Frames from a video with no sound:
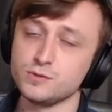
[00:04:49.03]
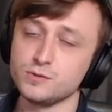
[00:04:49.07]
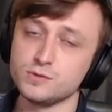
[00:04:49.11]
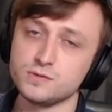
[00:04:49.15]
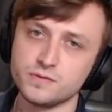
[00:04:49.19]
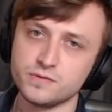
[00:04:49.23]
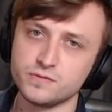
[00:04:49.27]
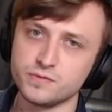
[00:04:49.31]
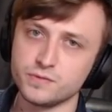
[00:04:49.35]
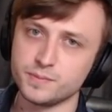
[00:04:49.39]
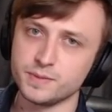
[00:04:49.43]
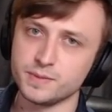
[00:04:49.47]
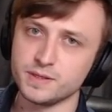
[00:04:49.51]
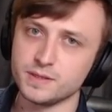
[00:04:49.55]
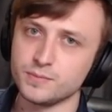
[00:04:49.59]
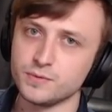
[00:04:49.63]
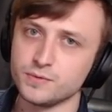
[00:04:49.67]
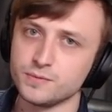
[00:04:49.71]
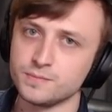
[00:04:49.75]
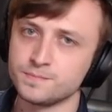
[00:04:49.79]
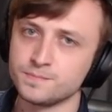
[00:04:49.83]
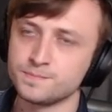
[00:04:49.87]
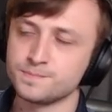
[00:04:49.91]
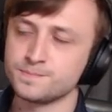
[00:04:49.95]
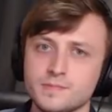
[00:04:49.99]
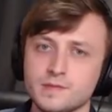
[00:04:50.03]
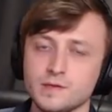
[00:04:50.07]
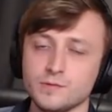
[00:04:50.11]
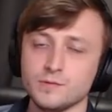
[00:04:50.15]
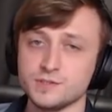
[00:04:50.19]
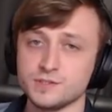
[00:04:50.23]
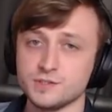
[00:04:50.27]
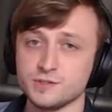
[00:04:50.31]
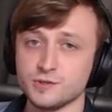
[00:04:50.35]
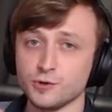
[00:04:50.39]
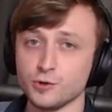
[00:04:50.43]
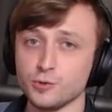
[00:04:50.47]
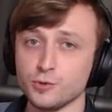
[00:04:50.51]
useful for people. There
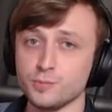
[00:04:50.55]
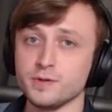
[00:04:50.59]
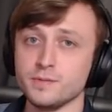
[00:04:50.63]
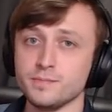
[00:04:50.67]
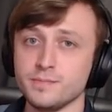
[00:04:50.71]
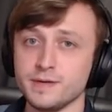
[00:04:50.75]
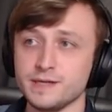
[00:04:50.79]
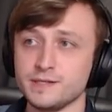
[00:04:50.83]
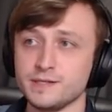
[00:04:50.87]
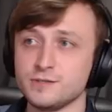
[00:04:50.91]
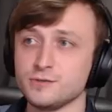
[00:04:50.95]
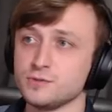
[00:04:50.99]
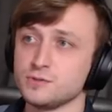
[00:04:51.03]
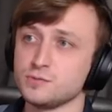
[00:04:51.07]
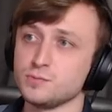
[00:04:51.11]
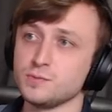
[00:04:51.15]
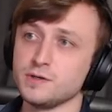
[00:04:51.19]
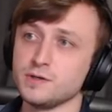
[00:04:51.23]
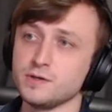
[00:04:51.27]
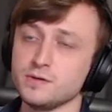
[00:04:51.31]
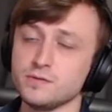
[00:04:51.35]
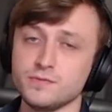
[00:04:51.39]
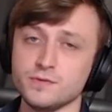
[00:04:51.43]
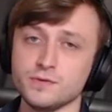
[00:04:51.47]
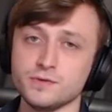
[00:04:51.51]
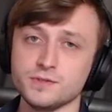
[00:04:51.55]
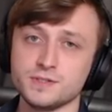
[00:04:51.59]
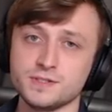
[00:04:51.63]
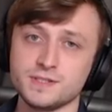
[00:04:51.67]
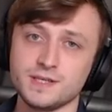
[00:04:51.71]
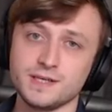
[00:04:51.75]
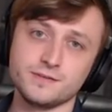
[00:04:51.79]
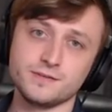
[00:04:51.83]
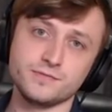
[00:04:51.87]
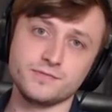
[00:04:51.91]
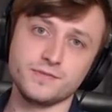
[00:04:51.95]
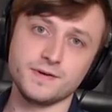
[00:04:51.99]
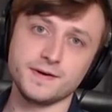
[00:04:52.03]
is an open beta as well for
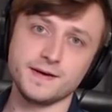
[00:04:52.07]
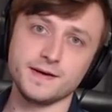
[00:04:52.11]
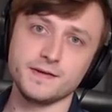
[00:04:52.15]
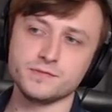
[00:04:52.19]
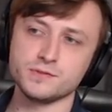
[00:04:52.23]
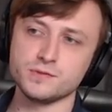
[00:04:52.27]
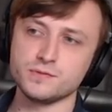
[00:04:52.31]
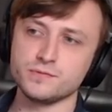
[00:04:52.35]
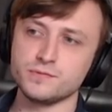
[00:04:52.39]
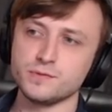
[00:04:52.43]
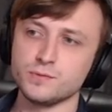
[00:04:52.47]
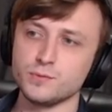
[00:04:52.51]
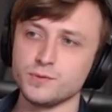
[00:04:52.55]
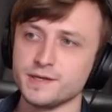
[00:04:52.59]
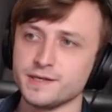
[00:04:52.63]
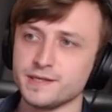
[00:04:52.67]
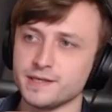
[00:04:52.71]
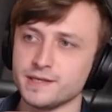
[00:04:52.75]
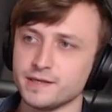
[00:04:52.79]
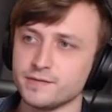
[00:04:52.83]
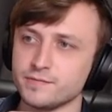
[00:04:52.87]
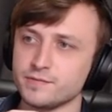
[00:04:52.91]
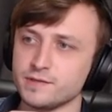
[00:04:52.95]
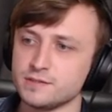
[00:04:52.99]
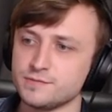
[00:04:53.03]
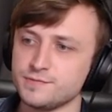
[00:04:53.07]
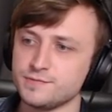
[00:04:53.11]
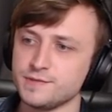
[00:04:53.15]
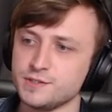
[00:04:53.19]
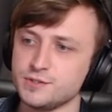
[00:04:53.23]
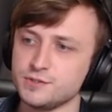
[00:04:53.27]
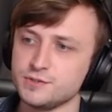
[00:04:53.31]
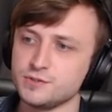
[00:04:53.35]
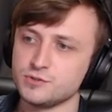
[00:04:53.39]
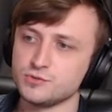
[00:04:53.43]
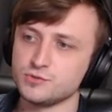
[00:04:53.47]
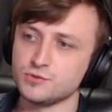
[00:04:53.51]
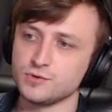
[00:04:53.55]
Scatter 5, so if you want to give these
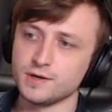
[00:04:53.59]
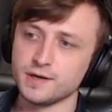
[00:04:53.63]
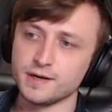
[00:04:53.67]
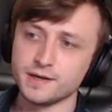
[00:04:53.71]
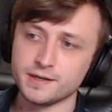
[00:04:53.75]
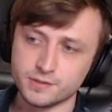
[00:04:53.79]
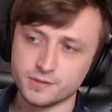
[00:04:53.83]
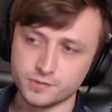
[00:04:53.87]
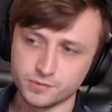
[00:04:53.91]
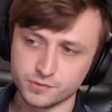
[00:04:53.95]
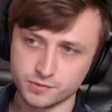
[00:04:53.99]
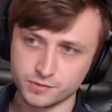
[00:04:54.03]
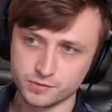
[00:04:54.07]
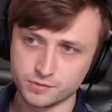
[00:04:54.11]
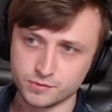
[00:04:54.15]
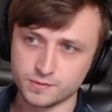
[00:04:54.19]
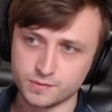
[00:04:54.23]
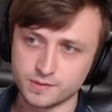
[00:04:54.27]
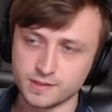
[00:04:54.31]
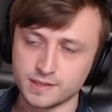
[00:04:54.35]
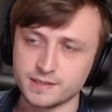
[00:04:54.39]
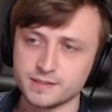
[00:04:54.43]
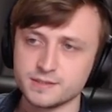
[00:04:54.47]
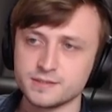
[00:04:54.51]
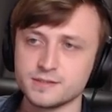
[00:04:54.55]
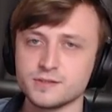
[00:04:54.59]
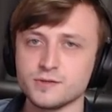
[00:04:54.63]
features a try, you can do that.